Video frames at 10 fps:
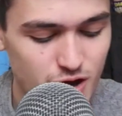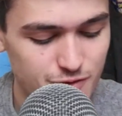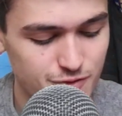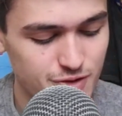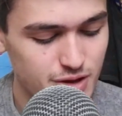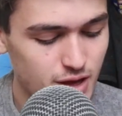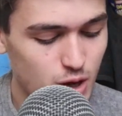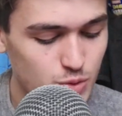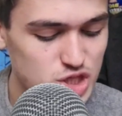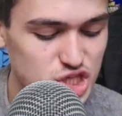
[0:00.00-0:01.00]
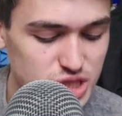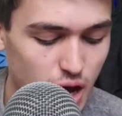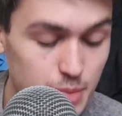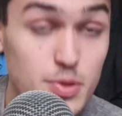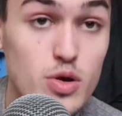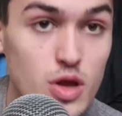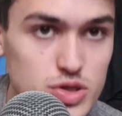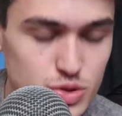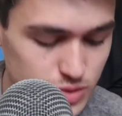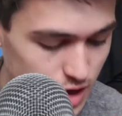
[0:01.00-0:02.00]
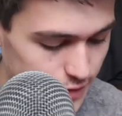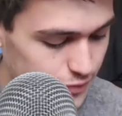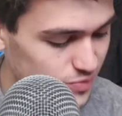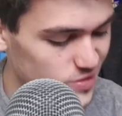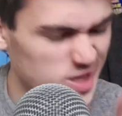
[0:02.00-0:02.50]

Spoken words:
nerve, which is the hypoglossal nerve.